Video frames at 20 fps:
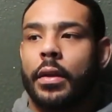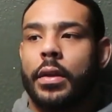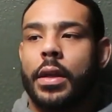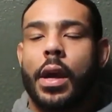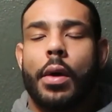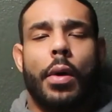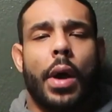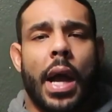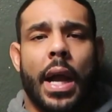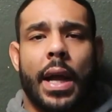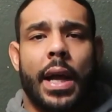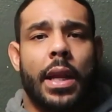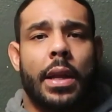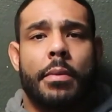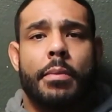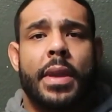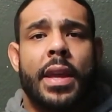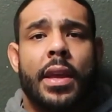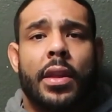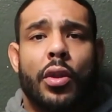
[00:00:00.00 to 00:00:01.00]
yo i
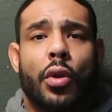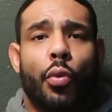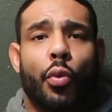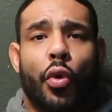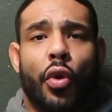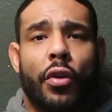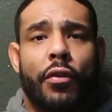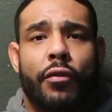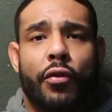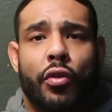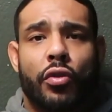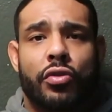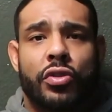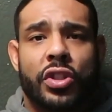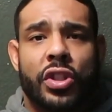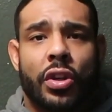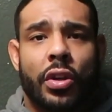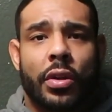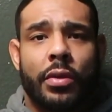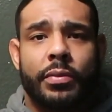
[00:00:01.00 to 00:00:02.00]
gotta be in the
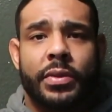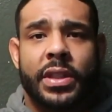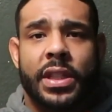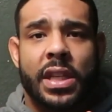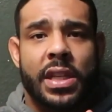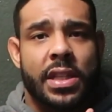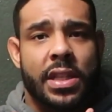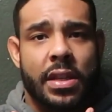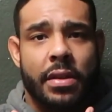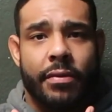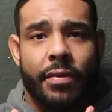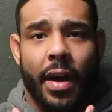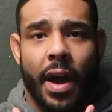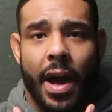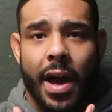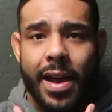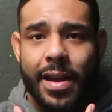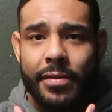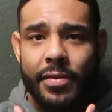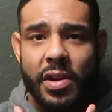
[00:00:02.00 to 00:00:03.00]
workforce till i'm
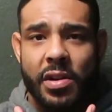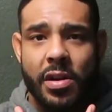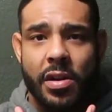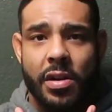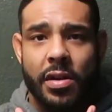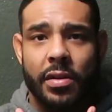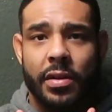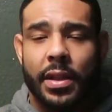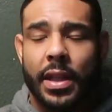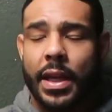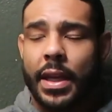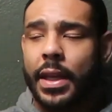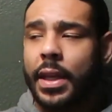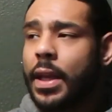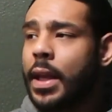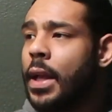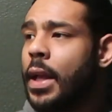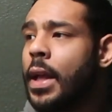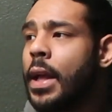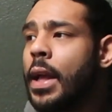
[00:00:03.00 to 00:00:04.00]
65 dog
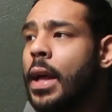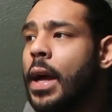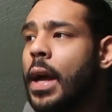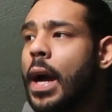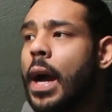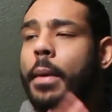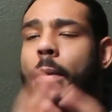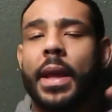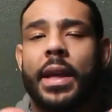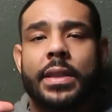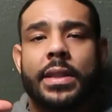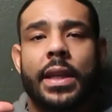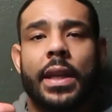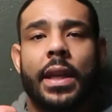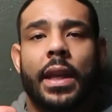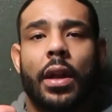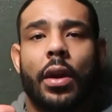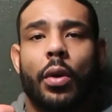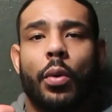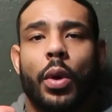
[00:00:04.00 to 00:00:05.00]
like i'm not
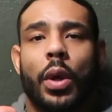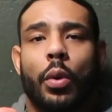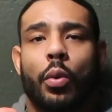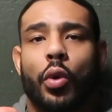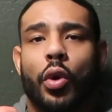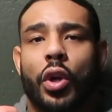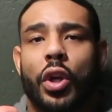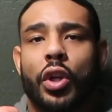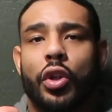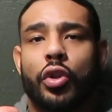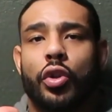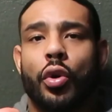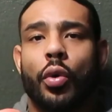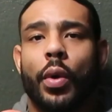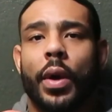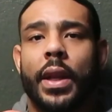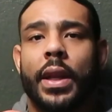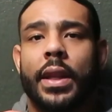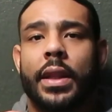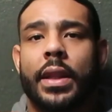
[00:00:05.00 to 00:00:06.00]
saying i don't want to work and
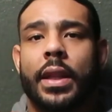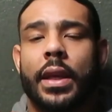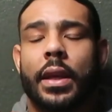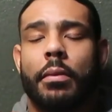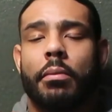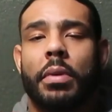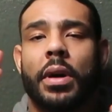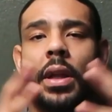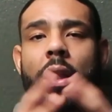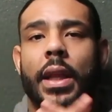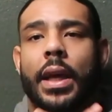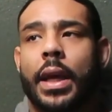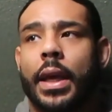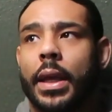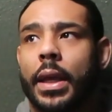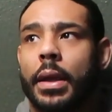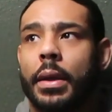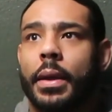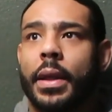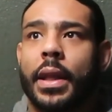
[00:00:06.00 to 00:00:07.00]
do anything but
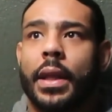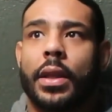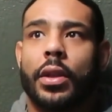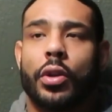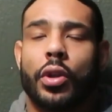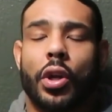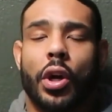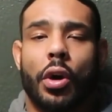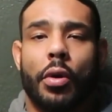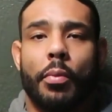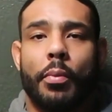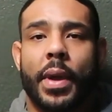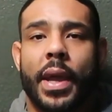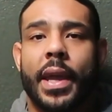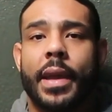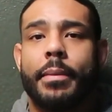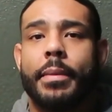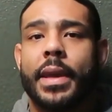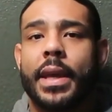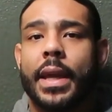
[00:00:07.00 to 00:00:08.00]
like you know
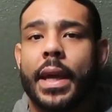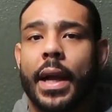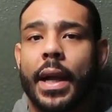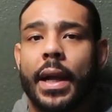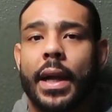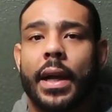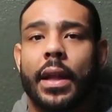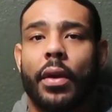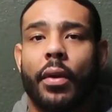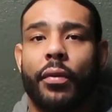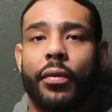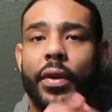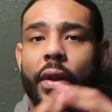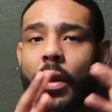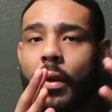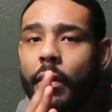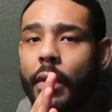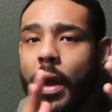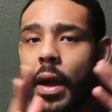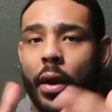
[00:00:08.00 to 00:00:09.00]
maybe i gotta
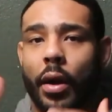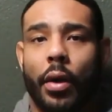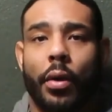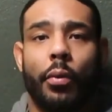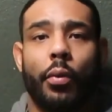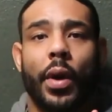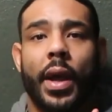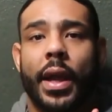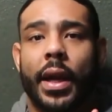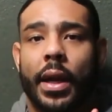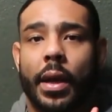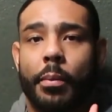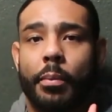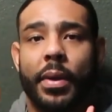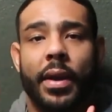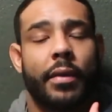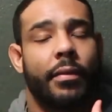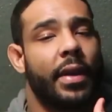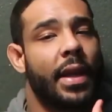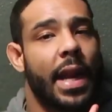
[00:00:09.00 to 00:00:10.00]
figure out a way to
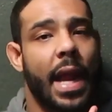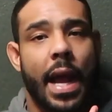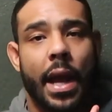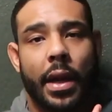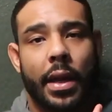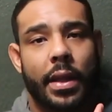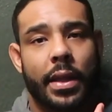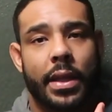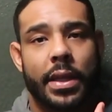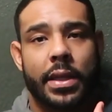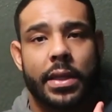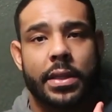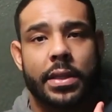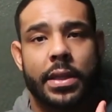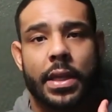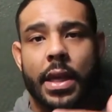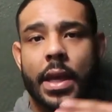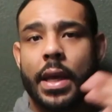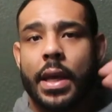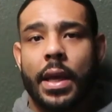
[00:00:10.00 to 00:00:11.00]
pivot out of
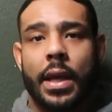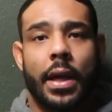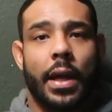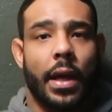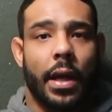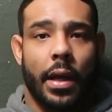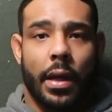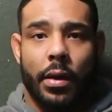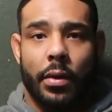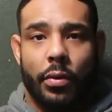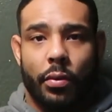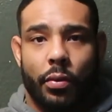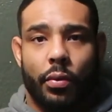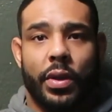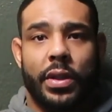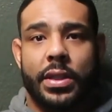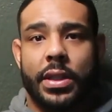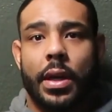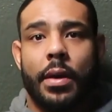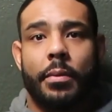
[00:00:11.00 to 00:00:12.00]
this uh,
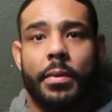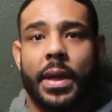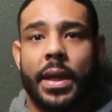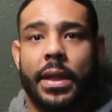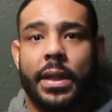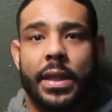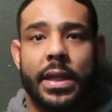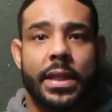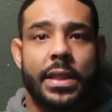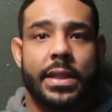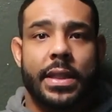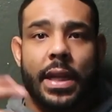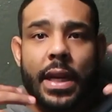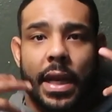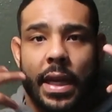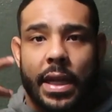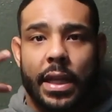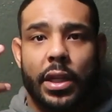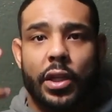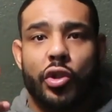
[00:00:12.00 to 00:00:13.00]
with something like this that
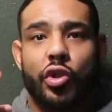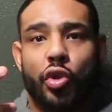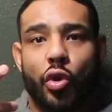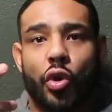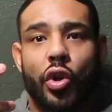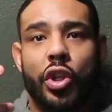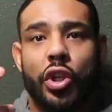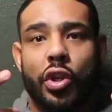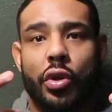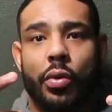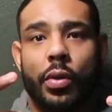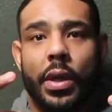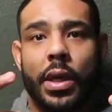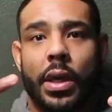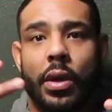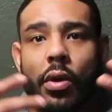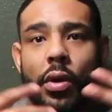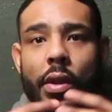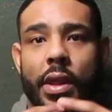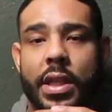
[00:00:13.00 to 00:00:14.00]
i can enjoy
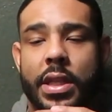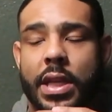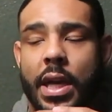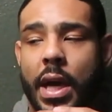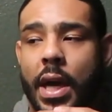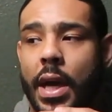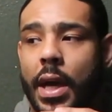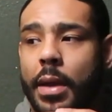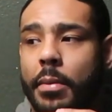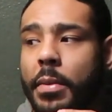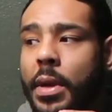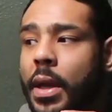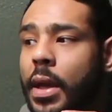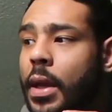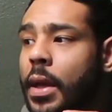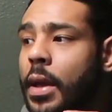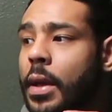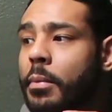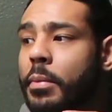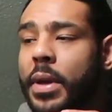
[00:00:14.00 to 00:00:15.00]
doing all the time
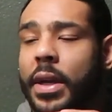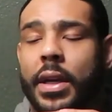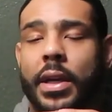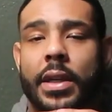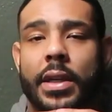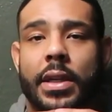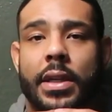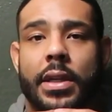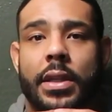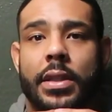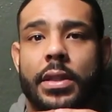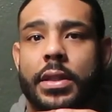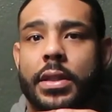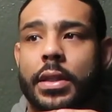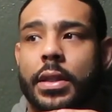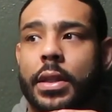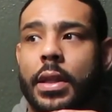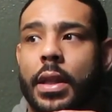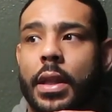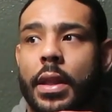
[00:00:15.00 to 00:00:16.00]

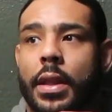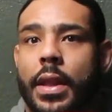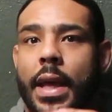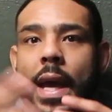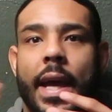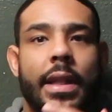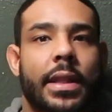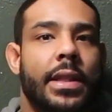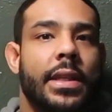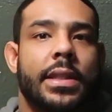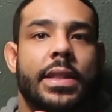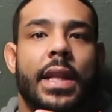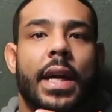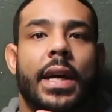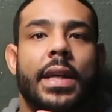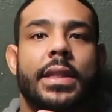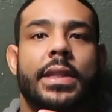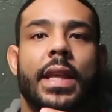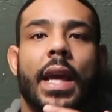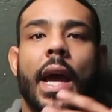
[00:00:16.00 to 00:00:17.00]
because that does
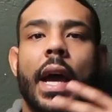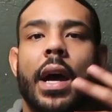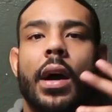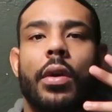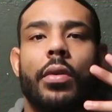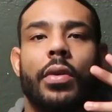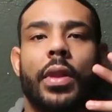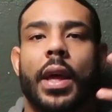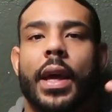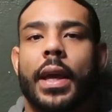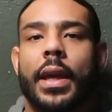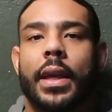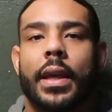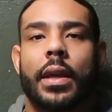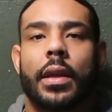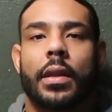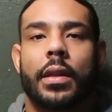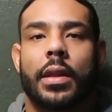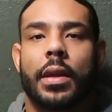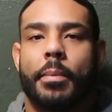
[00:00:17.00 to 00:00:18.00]
not sound like
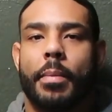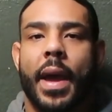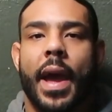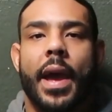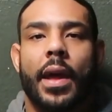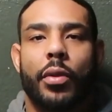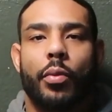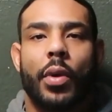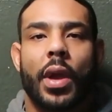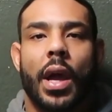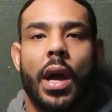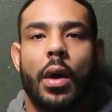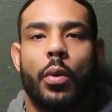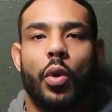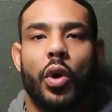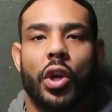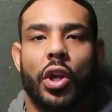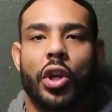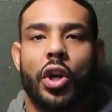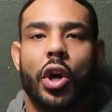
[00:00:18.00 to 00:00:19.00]
the pathway i
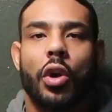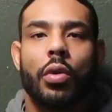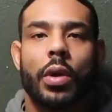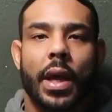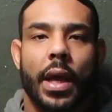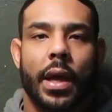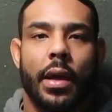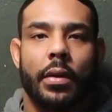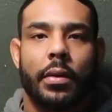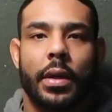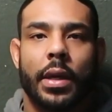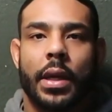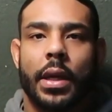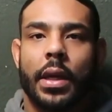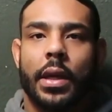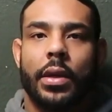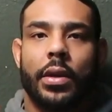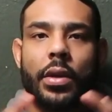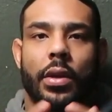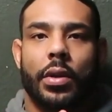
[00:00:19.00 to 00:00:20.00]
want to go down
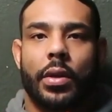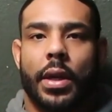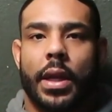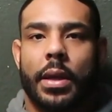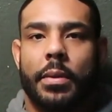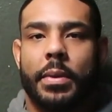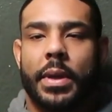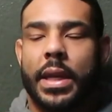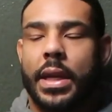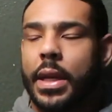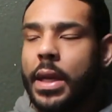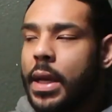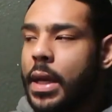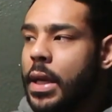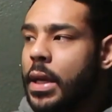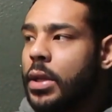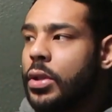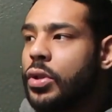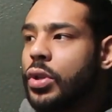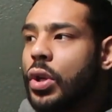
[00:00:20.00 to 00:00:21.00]
you know what i mean
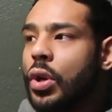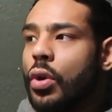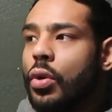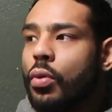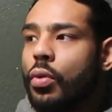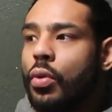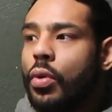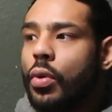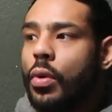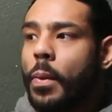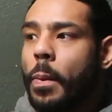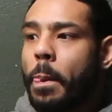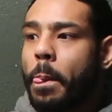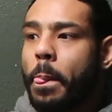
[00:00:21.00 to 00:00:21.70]
so